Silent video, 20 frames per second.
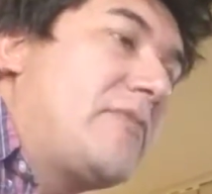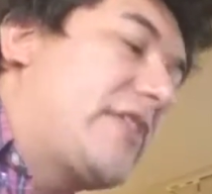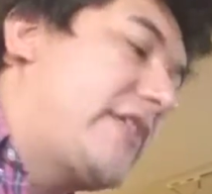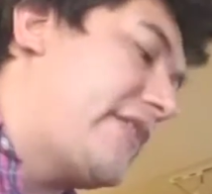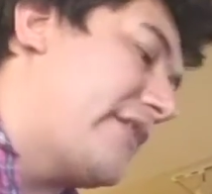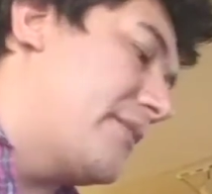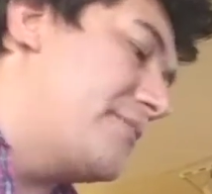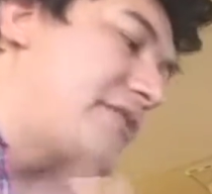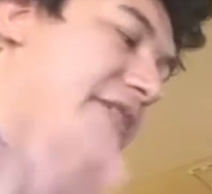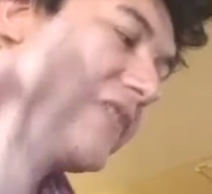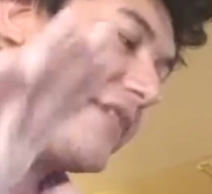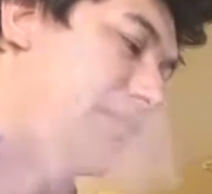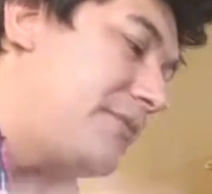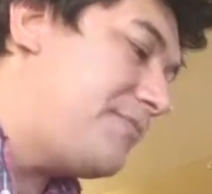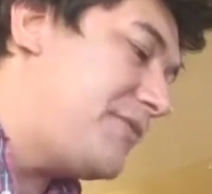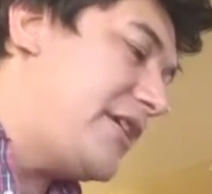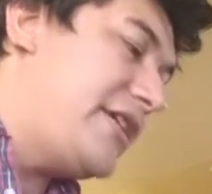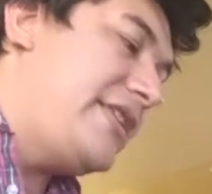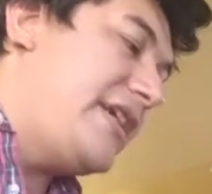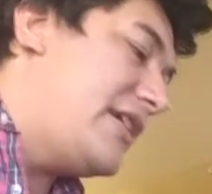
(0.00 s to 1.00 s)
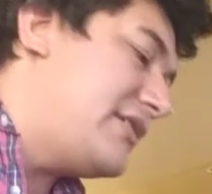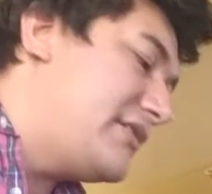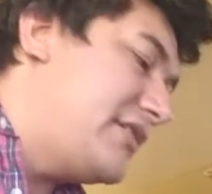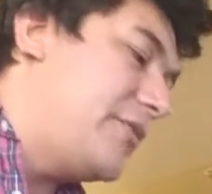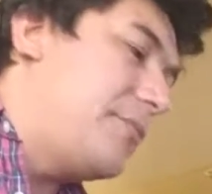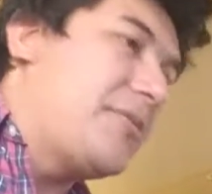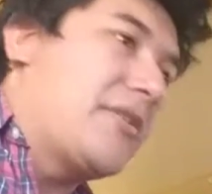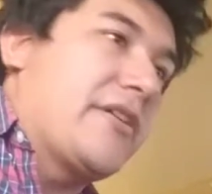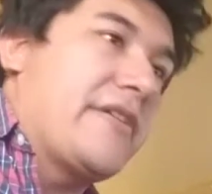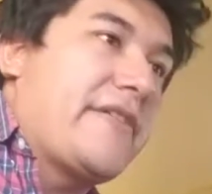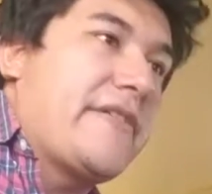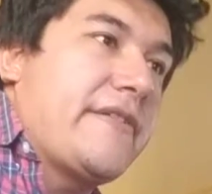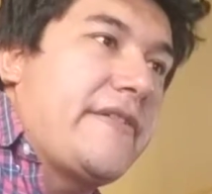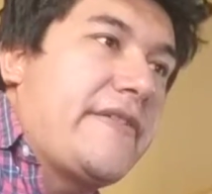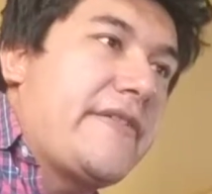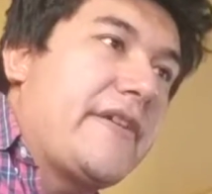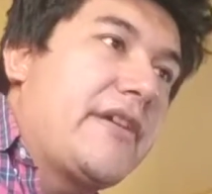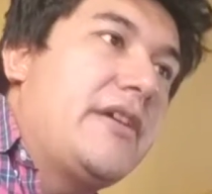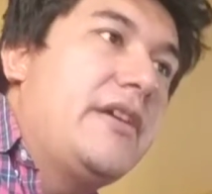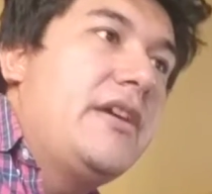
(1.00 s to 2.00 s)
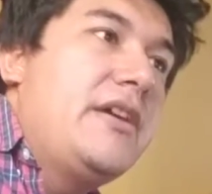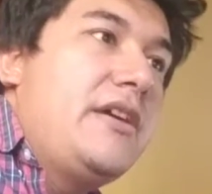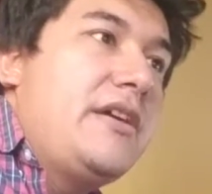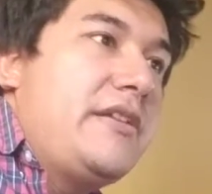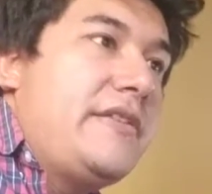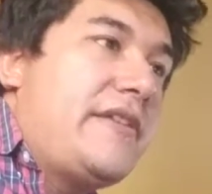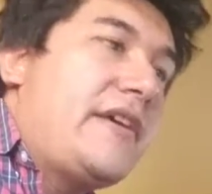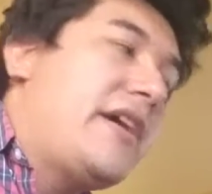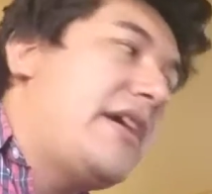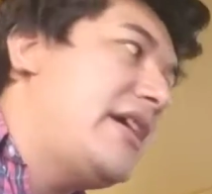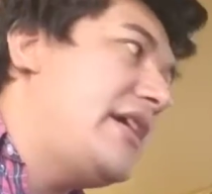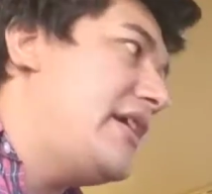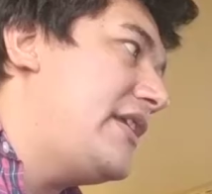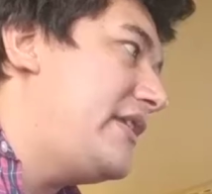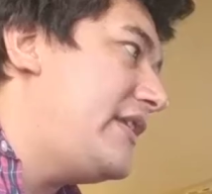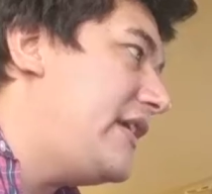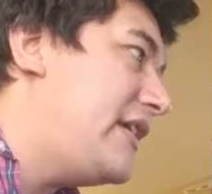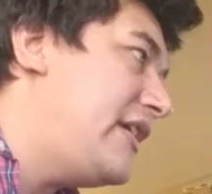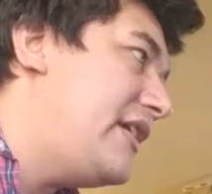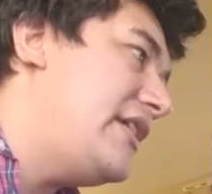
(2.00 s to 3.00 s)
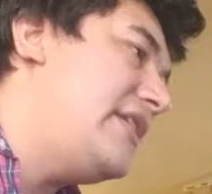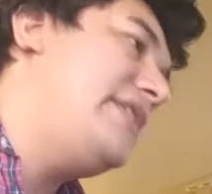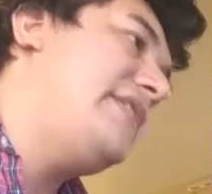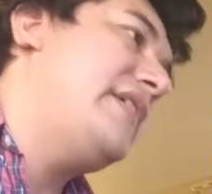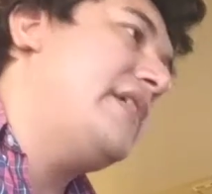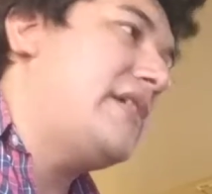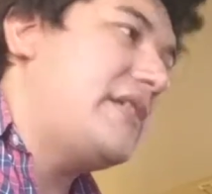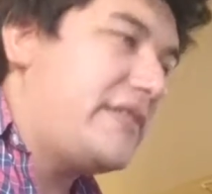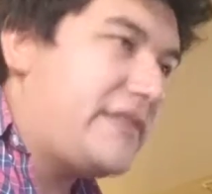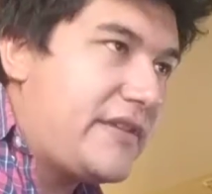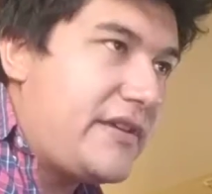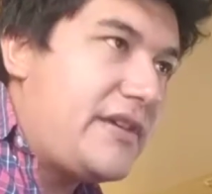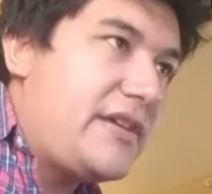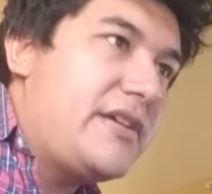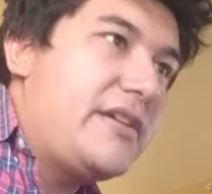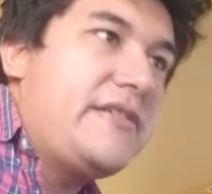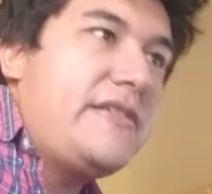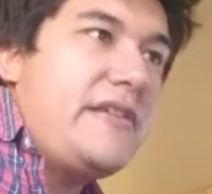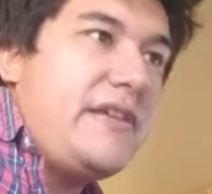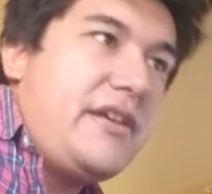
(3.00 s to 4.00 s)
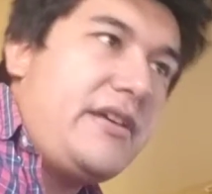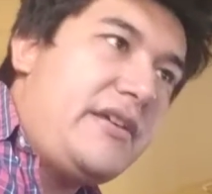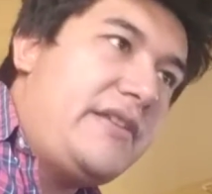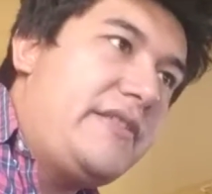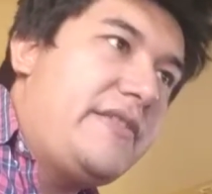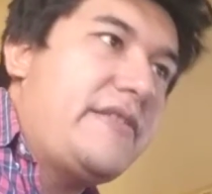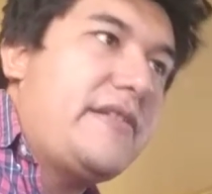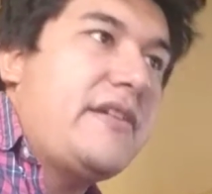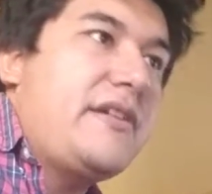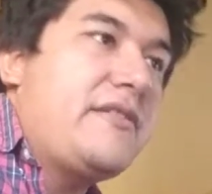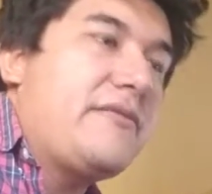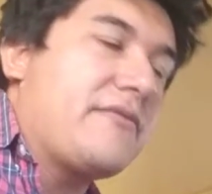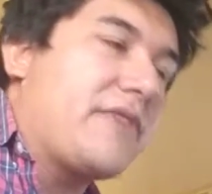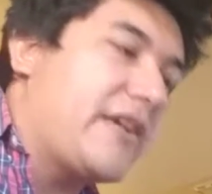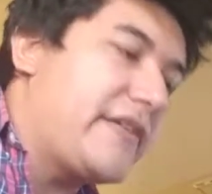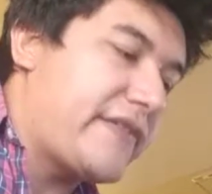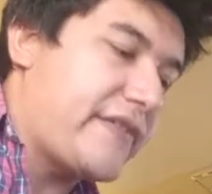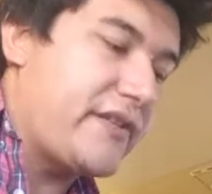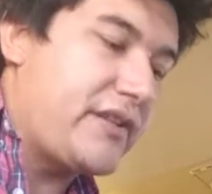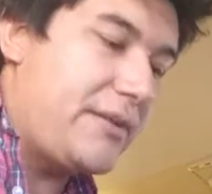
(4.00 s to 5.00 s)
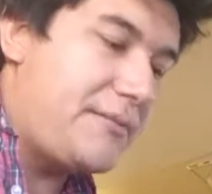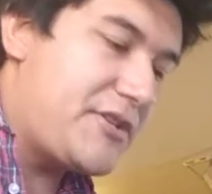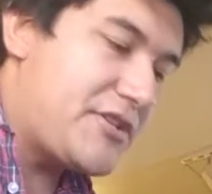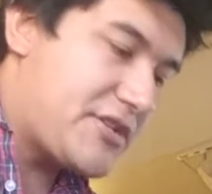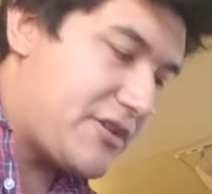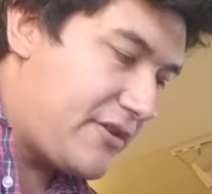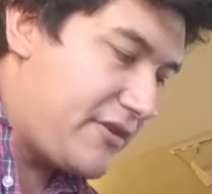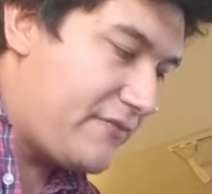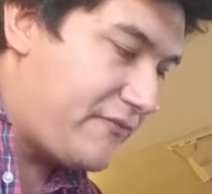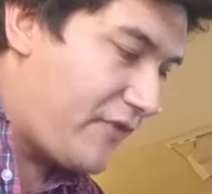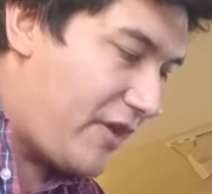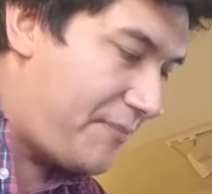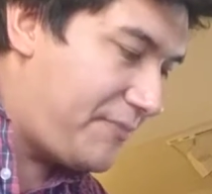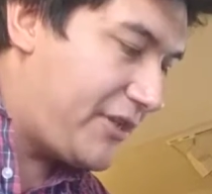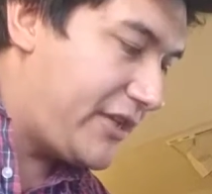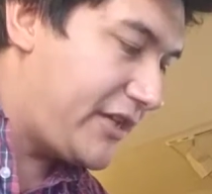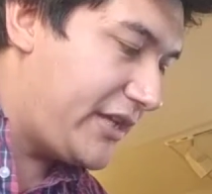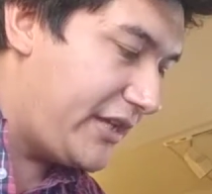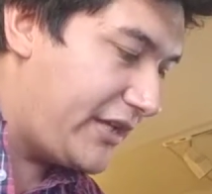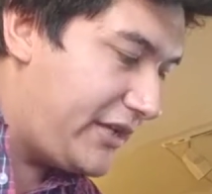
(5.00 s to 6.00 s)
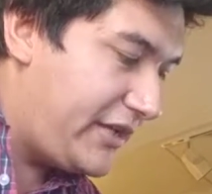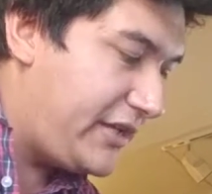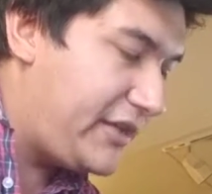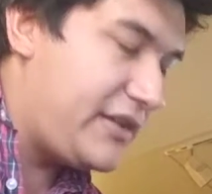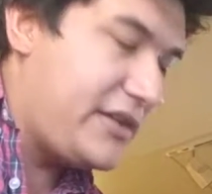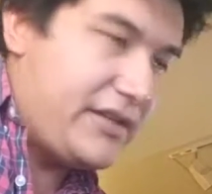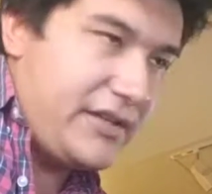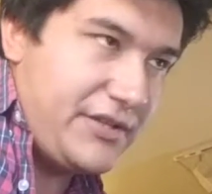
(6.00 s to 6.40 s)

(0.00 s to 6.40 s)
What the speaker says: So I'm just gonna play that little part. So it's a dun dun dun dun dun dun. Right. So let me try and replicate it.